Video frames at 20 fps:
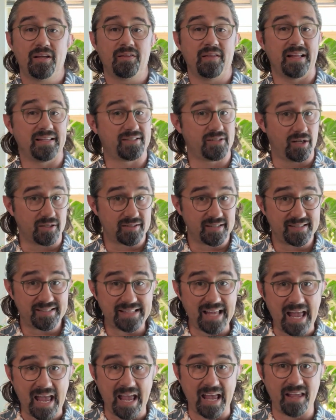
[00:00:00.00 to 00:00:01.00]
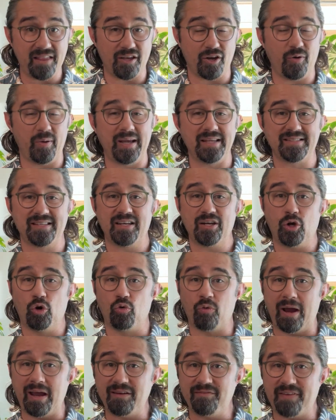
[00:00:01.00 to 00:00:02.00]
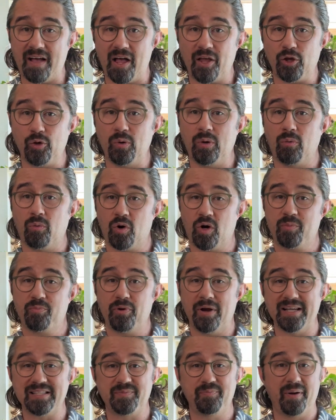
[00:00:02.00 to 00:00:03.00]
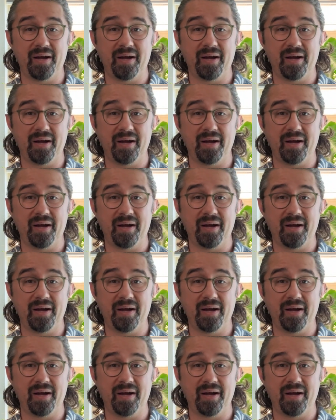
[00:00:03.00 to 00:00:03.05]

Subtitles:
That's not to say there isn't great value in WordPress,